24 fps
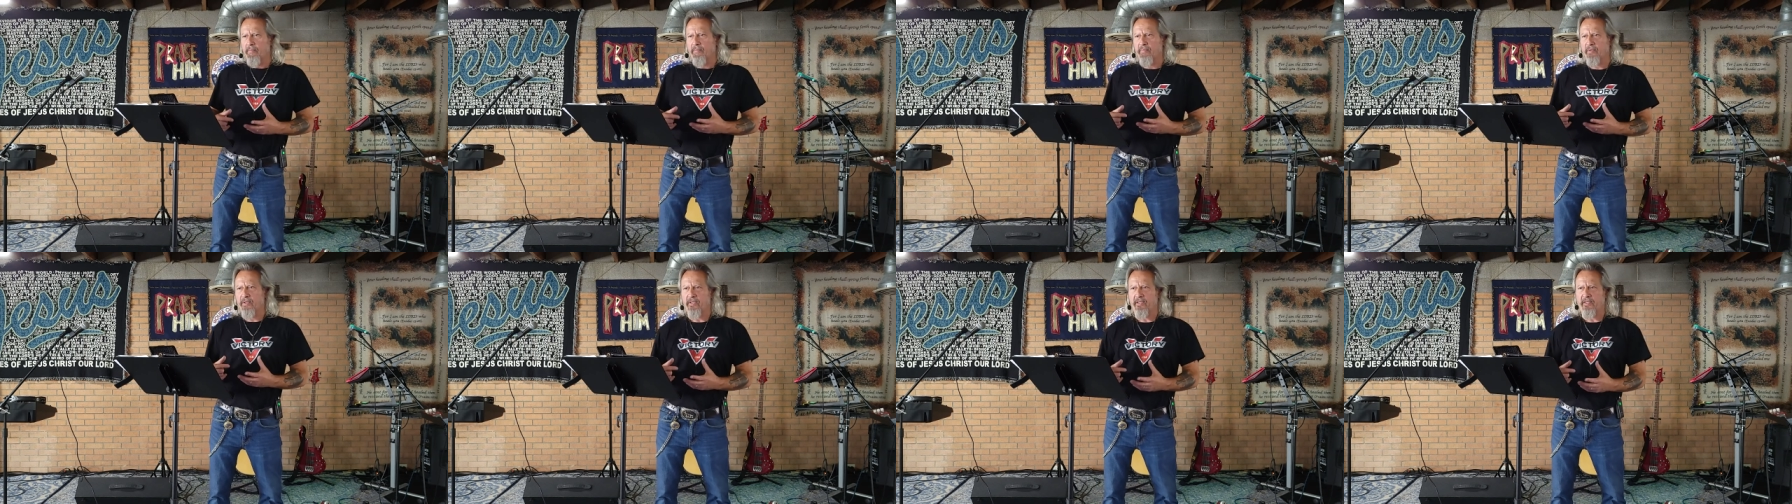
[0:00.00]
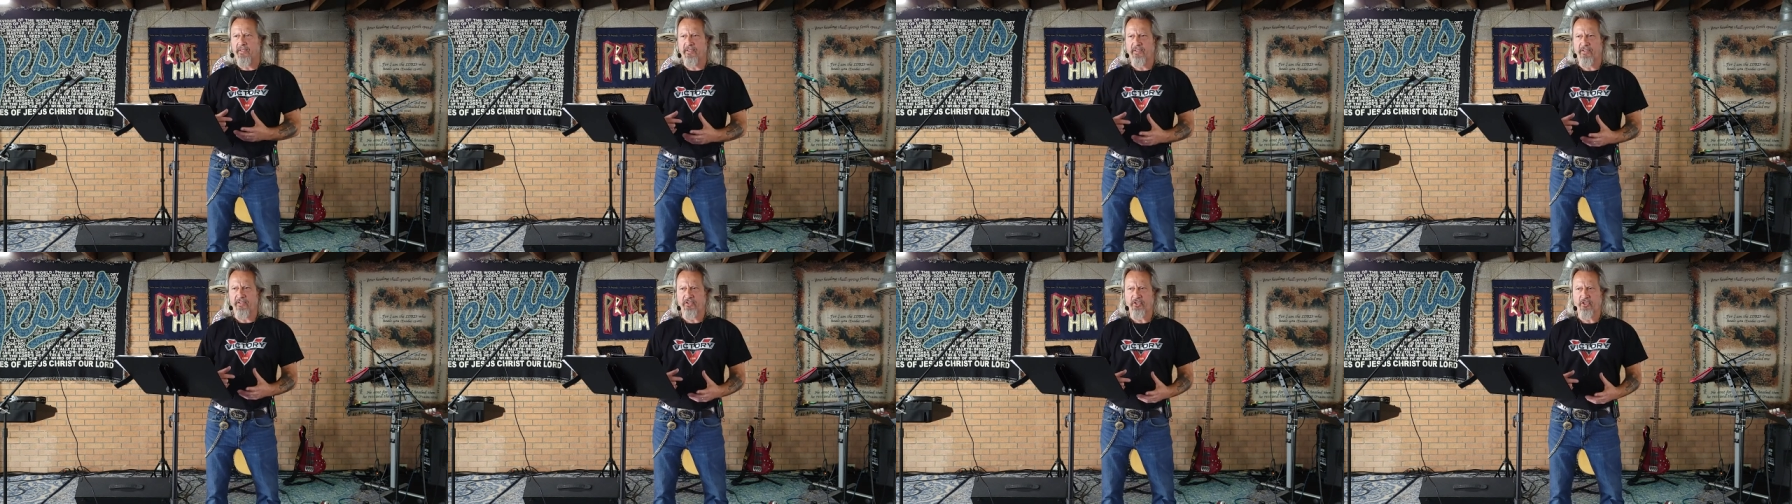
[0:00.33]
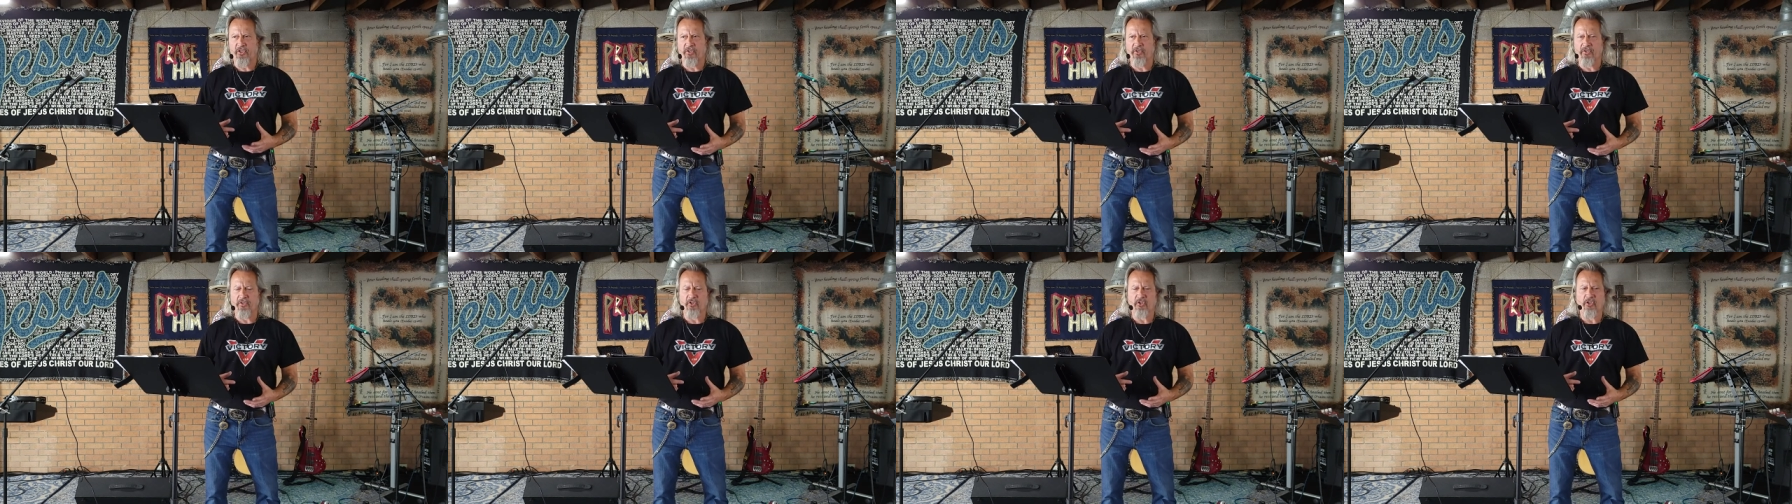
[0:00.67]
but in the
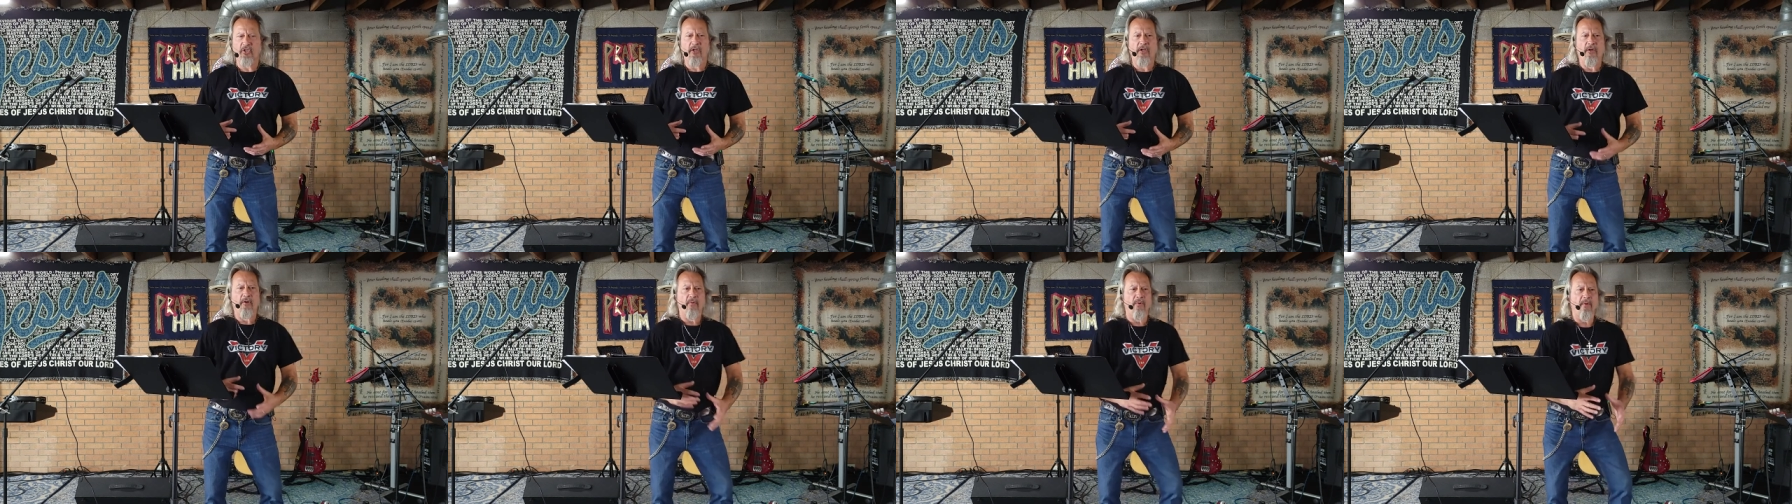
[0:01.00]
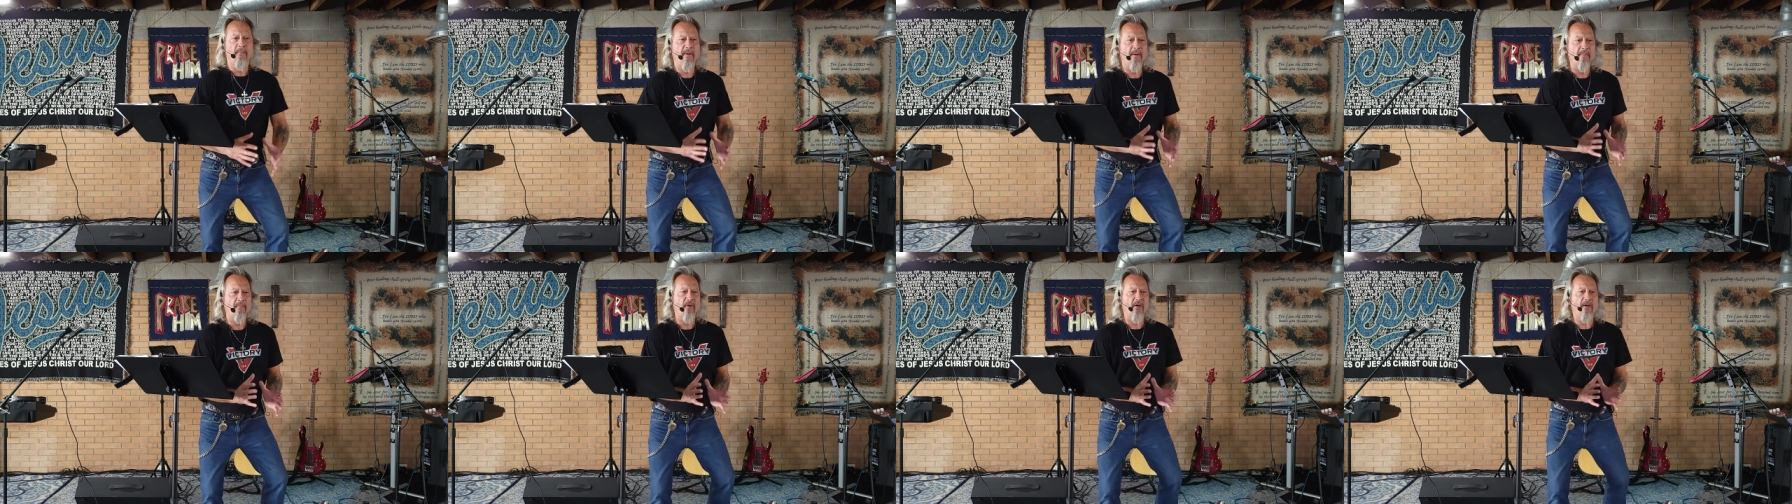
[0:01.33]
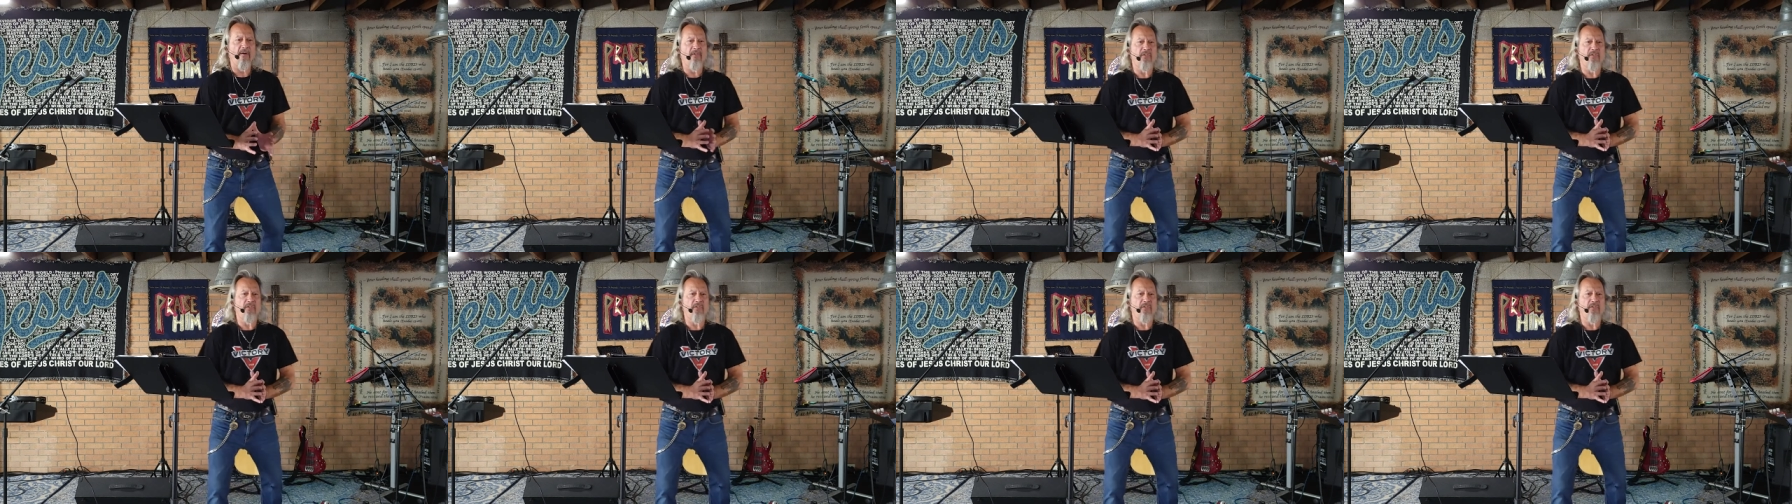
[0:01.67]
church. Remember,